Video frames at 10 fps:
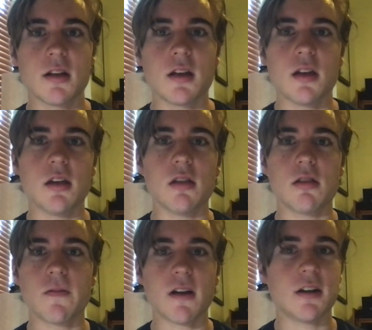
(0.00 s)
He's
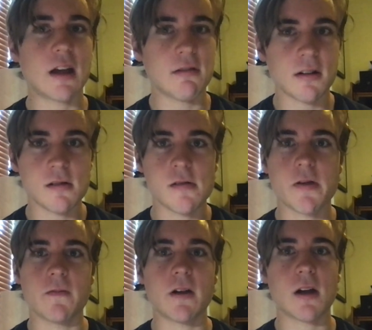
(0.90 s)
very down to earth
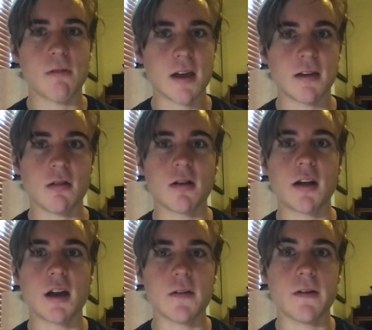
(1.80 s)
and very regular,
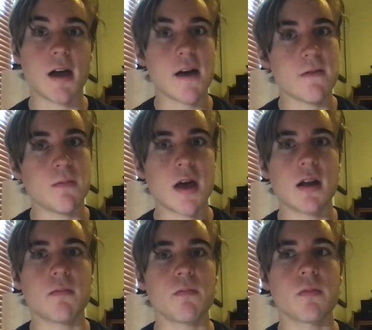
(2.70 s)
and if you haven't met
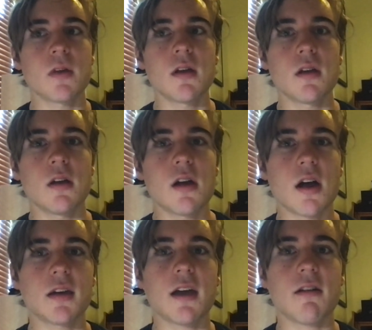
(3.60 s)
him, I
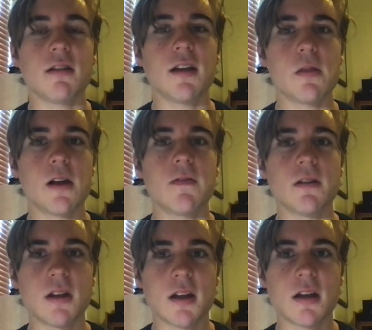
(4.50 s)
guarantee that if you
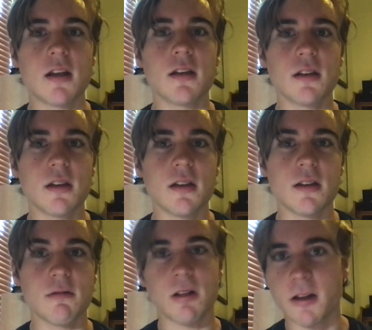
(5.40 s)
did,
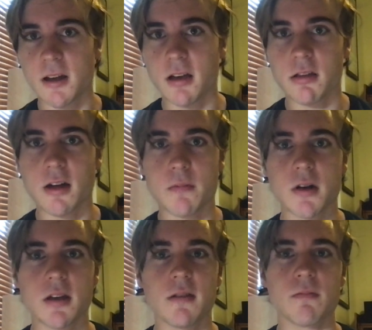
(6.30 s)
you'd really dig his company.
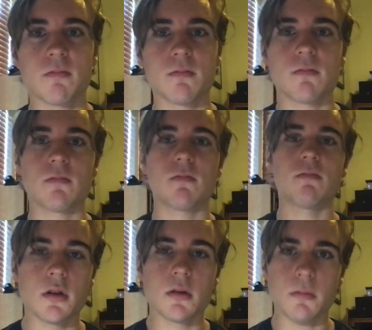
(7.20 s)

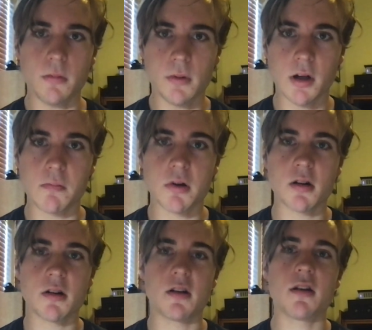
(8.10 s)

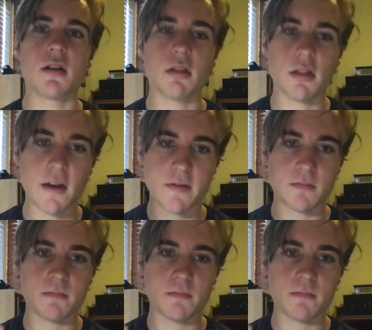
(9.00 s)
Number 7.